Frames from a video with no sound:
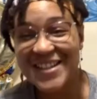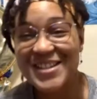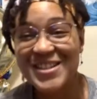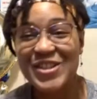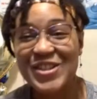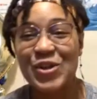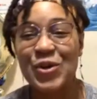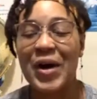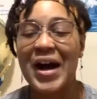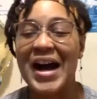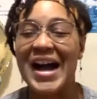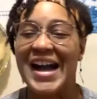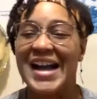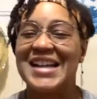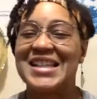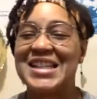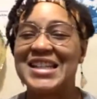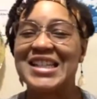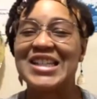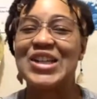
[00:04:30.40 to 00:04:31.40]
So I
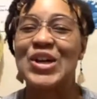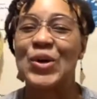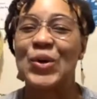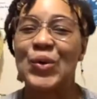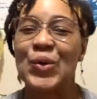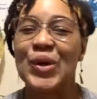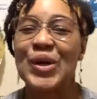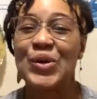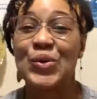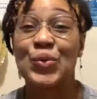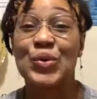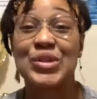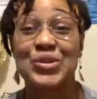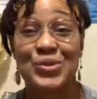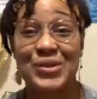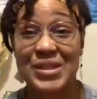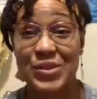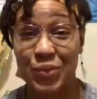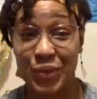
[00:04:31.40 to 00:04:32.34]
didn't know which one's